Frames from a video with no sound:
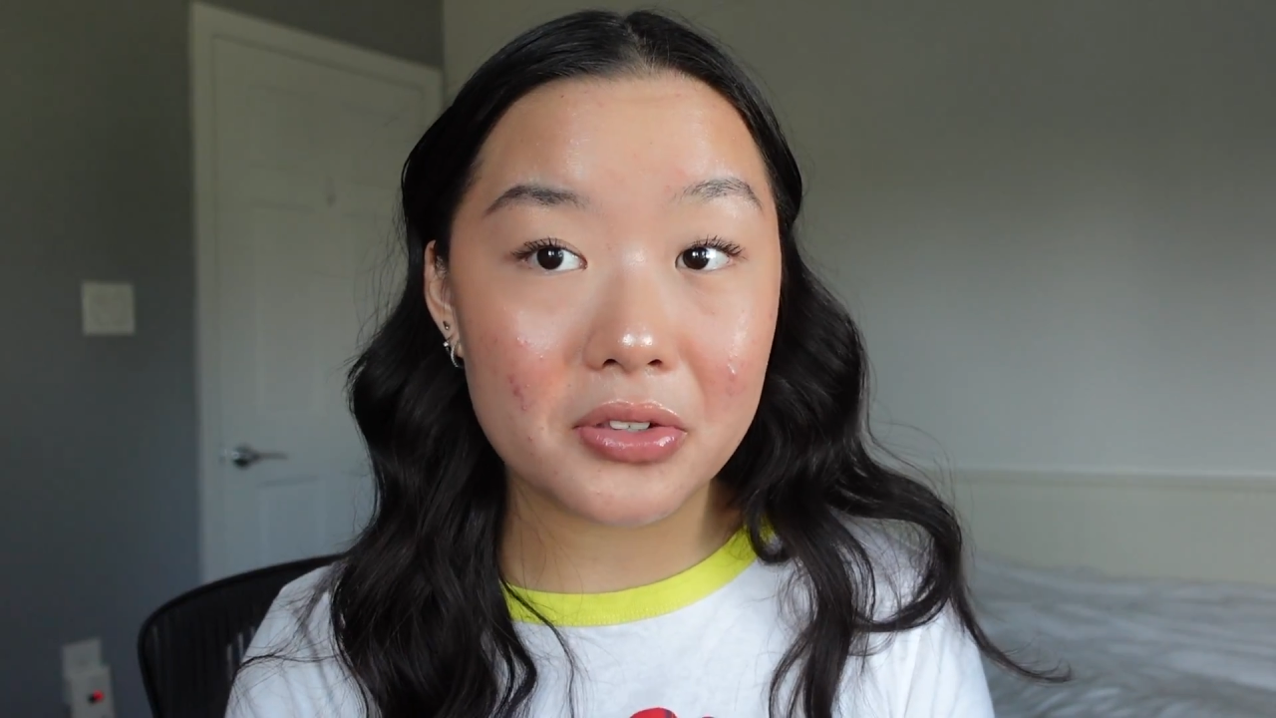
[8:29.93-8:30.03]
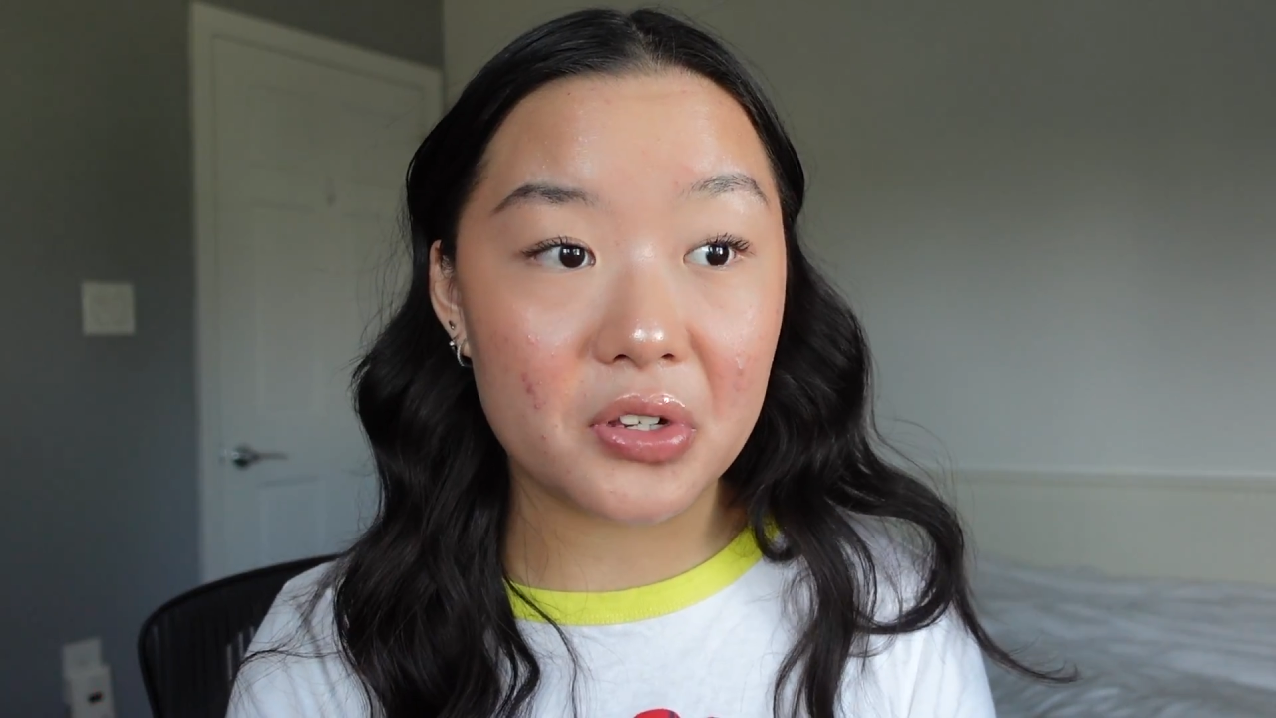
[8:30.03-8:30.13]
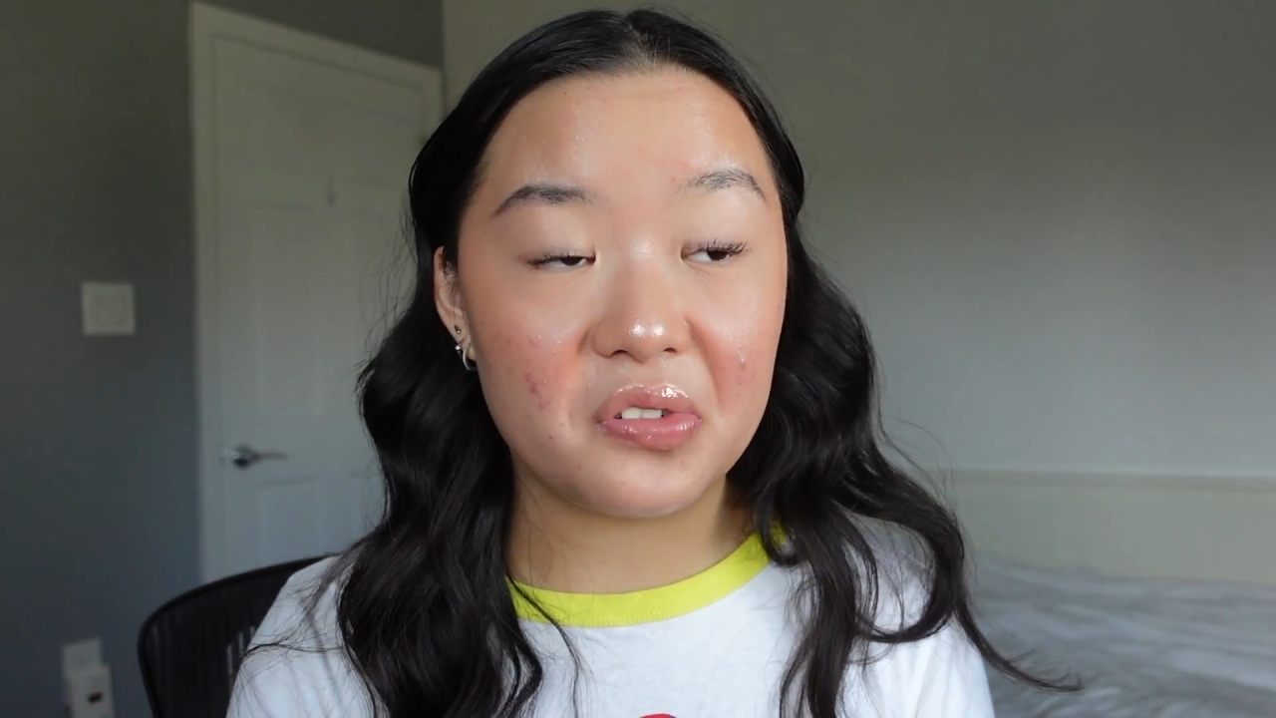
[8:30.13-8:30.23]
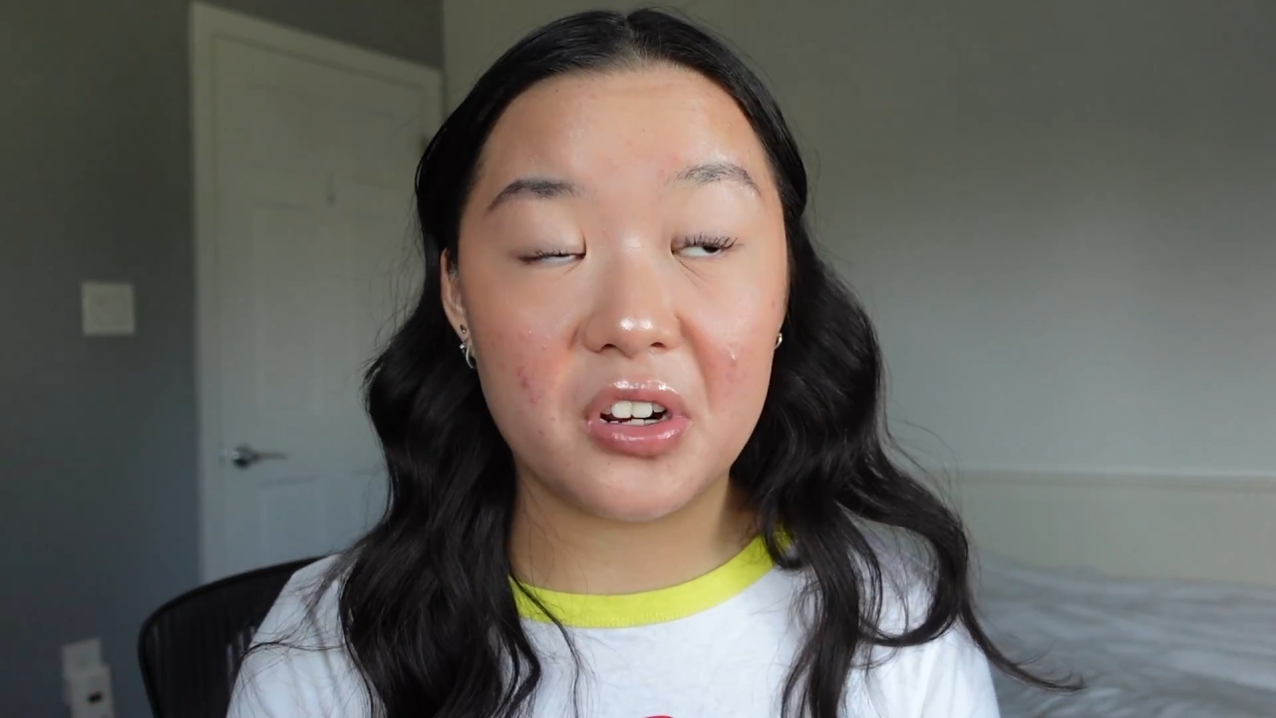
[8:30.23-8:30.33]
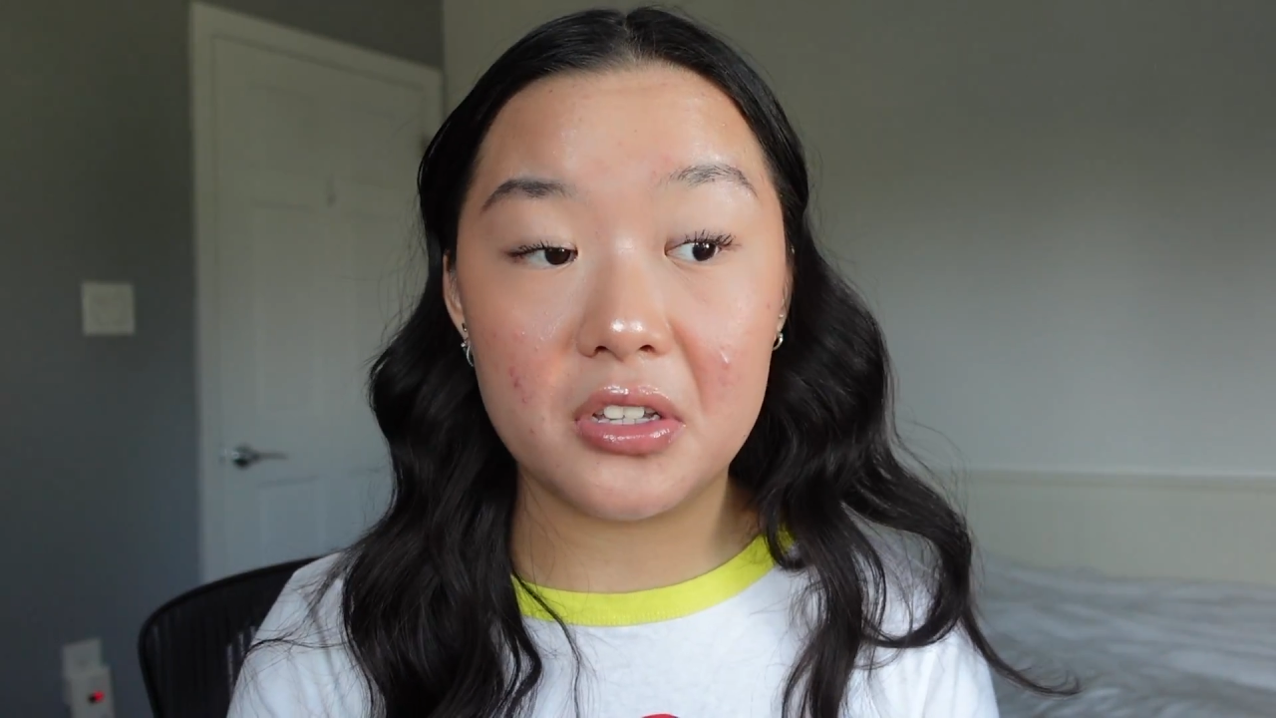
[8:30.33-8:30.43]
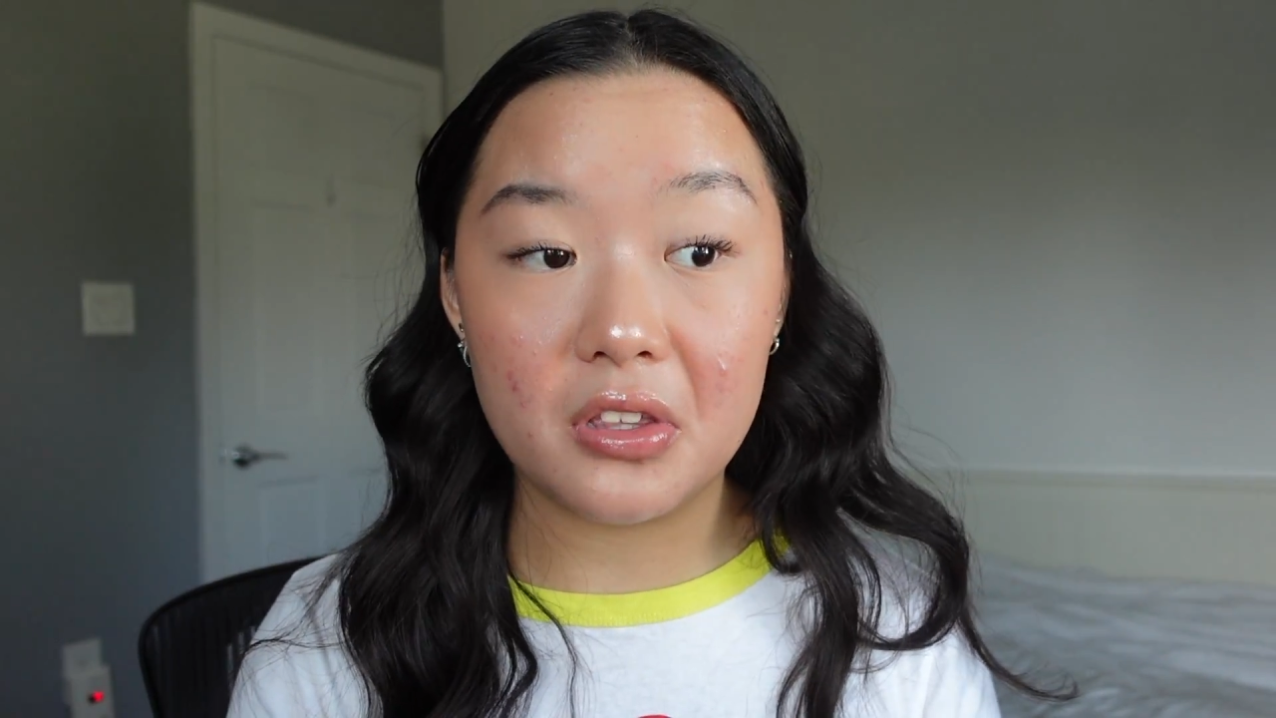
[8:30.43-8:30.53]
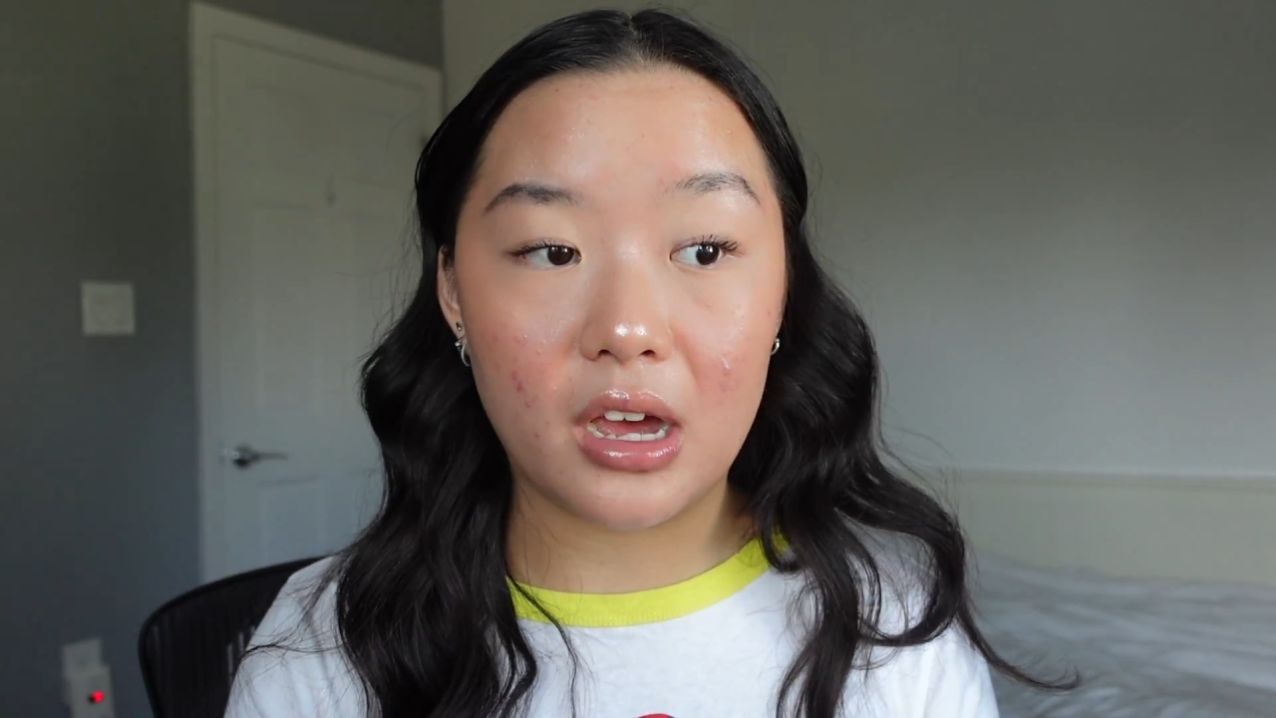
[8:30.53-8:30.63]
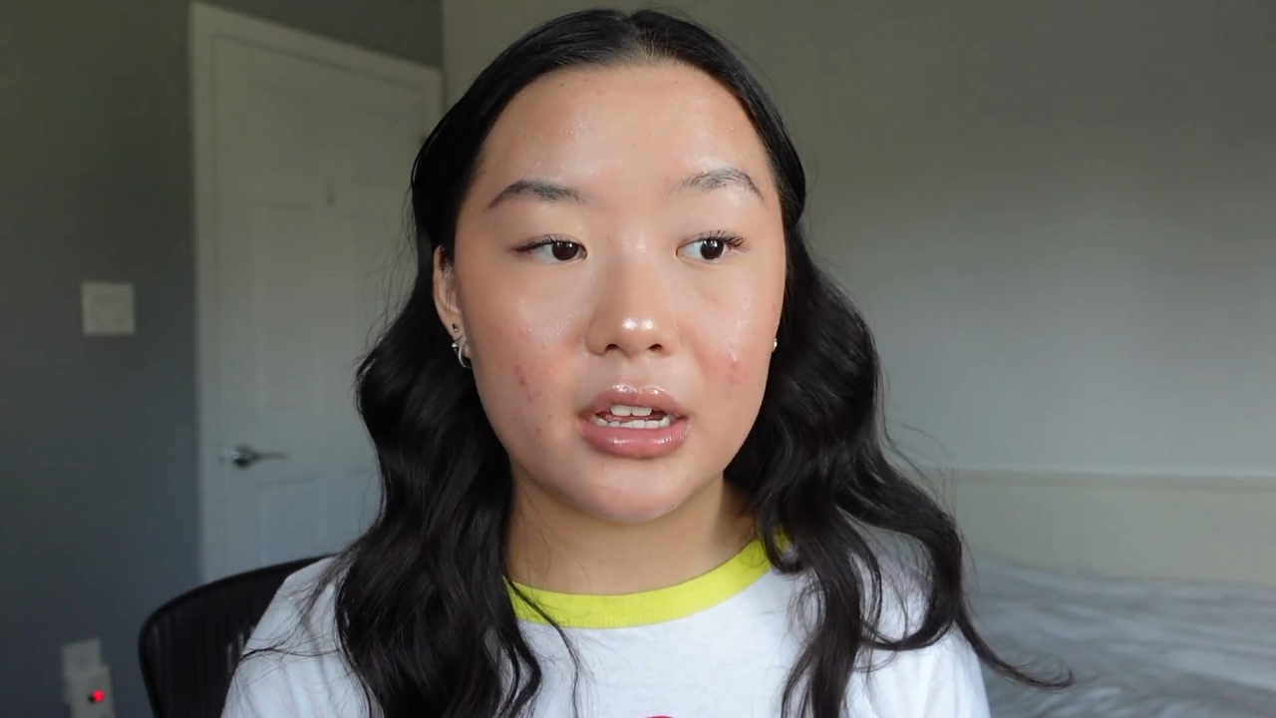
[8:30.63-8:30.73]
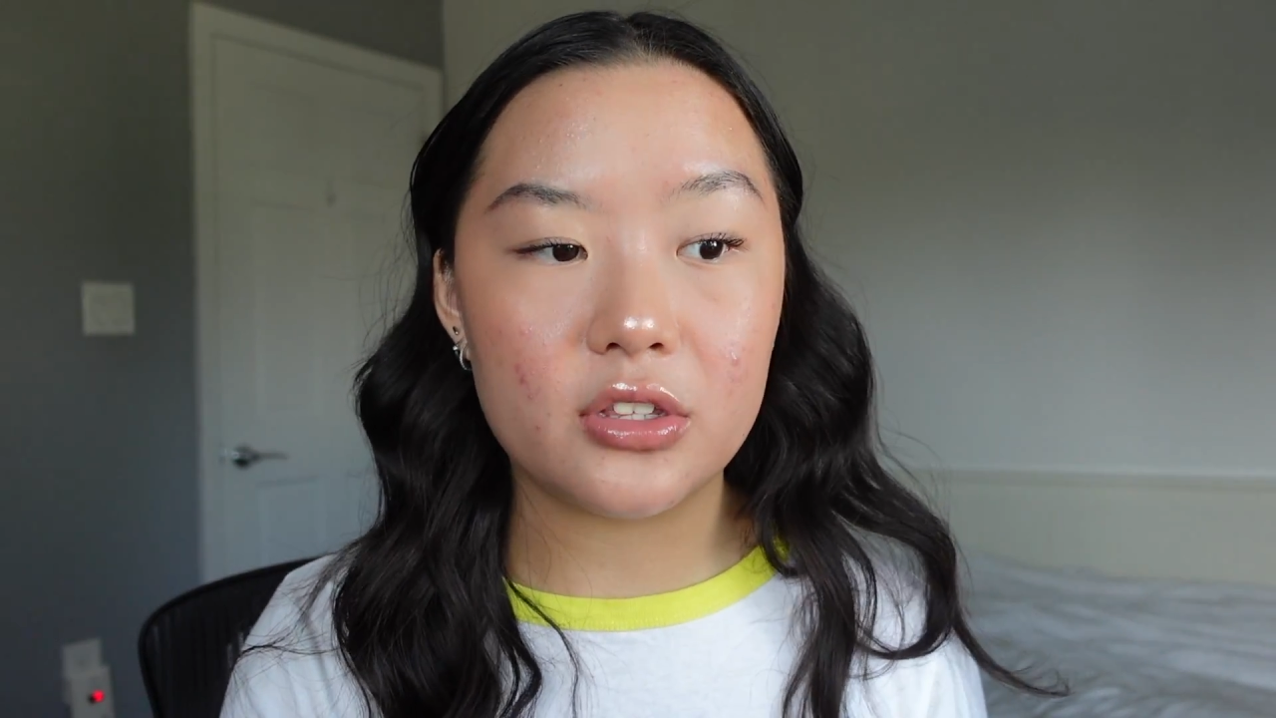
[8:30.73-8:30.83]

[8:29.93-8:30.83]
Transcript: so if you're into that,